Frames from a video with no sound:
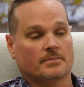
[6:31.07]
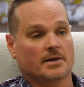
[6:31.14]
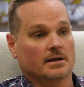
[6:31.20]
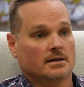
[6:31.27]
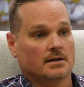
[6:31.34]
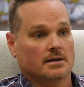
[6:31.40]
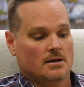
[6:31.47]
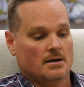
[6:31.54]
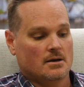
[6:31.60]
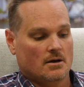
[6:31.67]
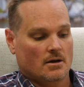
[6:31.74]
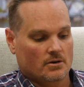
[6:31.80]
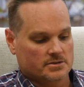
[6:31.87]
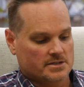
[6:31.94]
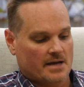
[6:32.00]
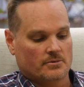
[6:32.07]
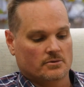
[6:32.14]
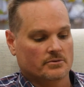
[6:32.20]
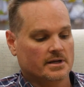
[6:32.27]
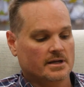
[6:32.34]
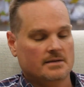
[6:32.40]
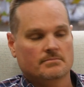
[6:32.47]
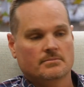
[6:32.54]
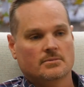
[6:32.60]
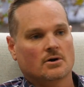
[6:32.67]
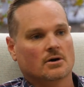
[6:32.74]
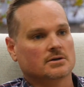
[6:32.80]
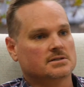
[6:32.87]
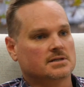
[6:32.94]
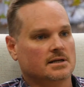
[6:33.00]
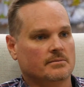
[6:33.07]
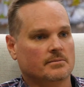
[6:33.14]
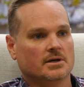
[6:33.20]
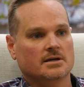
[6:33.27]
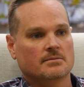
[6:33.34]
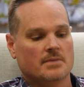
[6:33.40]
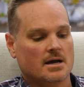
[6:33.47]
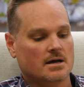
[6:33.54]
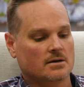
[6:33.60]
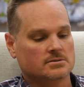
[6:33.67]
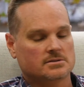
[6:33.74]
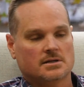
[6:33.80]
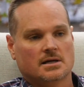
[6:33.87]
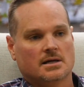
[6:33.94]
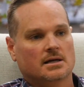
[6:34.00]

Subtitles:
But I was able to ring him. I sent him emails.